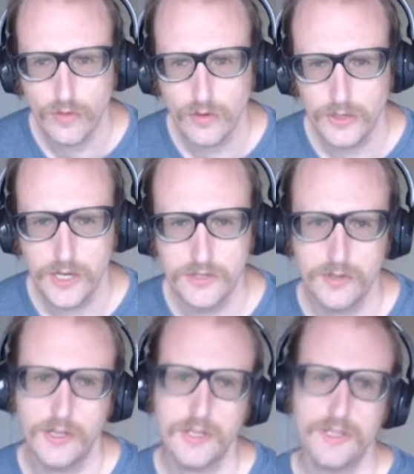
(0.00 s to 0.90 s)
Okay, so
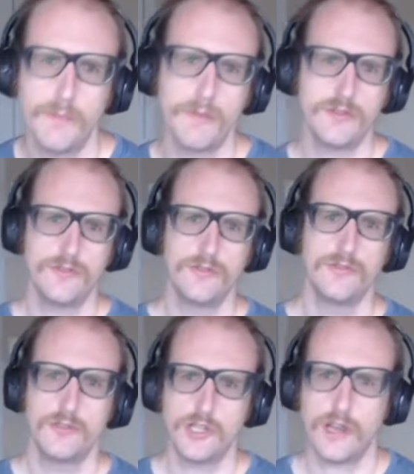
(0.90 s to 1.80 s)
the next step is
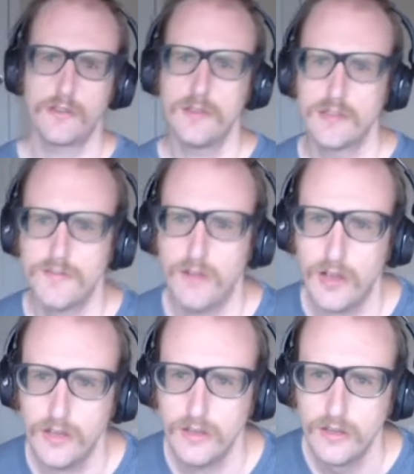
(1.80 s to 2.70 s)
to check this
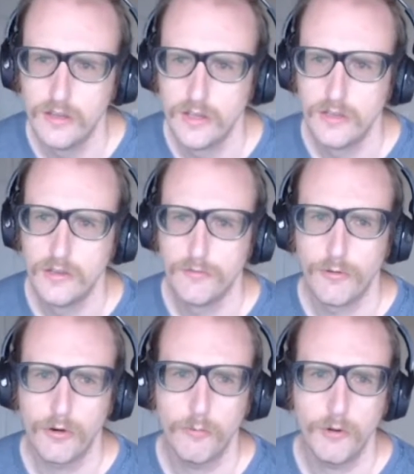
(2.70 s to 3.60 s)
file
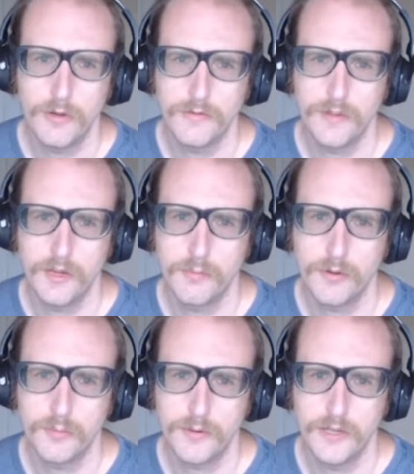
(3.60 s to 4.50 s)
for one of the
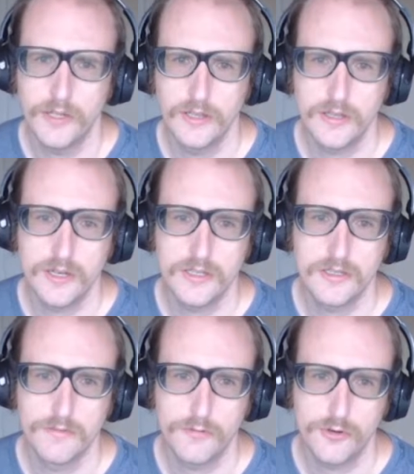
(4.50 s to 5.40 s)
appropriate
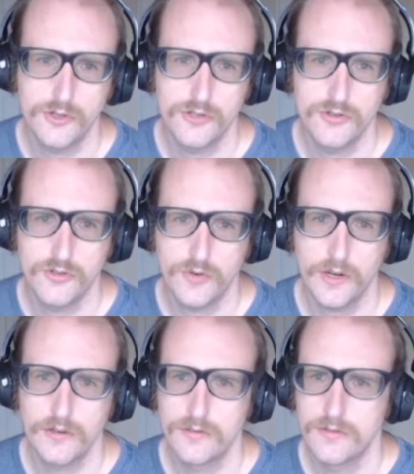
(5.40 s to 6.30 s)
Linux version
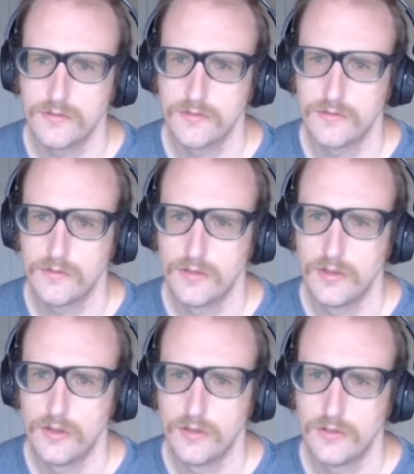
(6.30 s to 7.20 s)
strings.
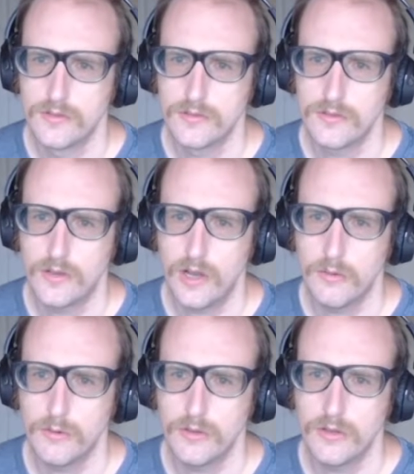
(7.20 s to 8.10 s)
So I
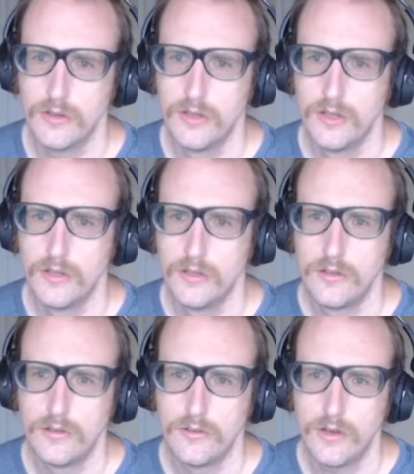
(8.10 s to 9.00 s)
will
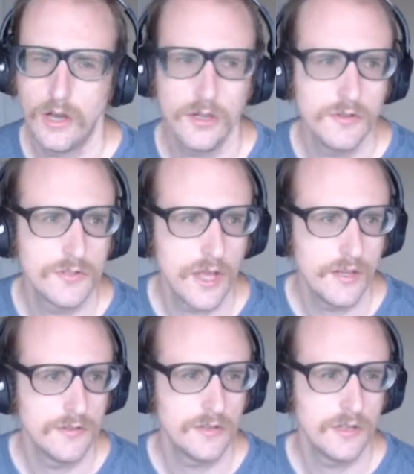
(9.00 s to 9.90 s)
use
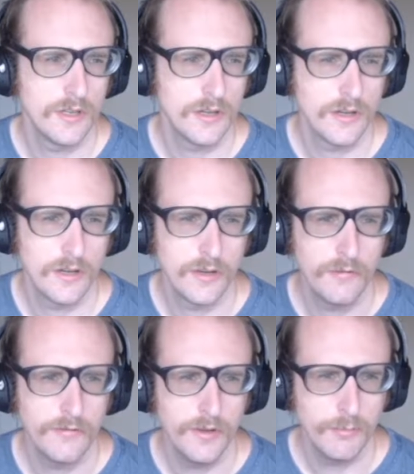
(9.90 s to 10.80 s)
that using
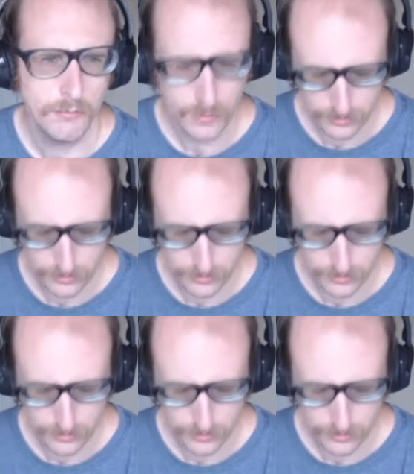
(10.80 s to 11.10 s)
vim.